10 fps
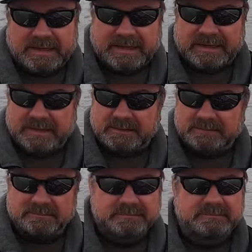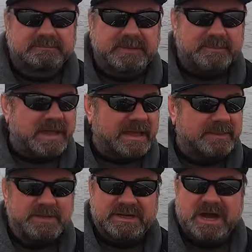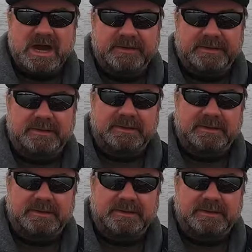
I don't know. I'm not gonna be in a hurry